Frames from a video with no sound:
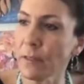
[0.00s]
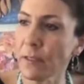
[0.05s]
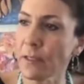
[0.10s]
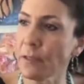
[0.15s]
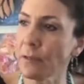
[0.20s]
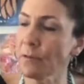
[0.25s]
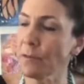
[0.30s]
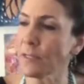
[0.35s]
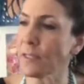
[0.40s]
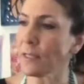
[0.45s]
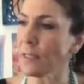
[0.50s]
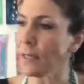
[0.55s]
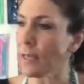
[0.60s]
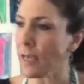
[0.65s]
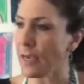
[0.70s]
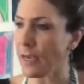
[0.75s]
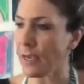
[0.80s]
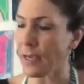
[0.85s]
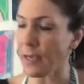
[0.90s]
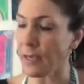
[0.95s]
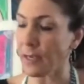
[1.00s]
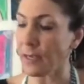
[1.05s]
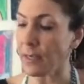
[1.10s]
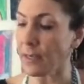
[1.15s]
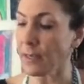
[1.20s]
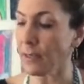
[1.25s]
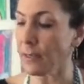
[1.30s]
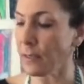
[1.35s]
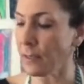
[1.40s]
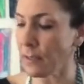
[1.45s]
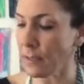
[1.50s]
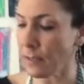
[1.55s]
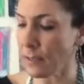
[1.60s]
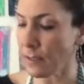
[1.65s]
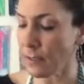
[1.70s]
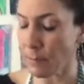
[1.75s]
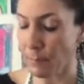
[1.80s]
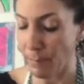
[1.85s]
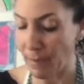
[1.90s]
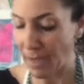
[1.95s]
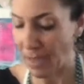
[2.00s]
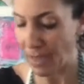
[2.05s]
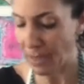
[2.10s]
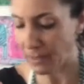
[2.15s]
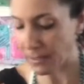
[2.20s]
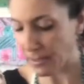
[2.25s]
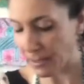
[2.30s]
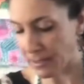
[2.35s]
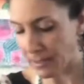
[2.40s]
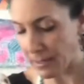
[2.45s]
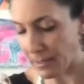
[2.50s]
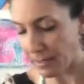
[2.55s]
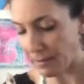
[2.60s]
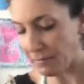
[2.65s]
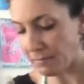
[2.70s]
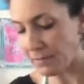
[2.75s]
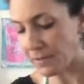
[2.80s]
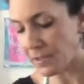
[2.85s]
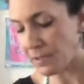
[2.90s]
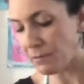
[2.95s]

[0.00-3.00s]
Using a palette knife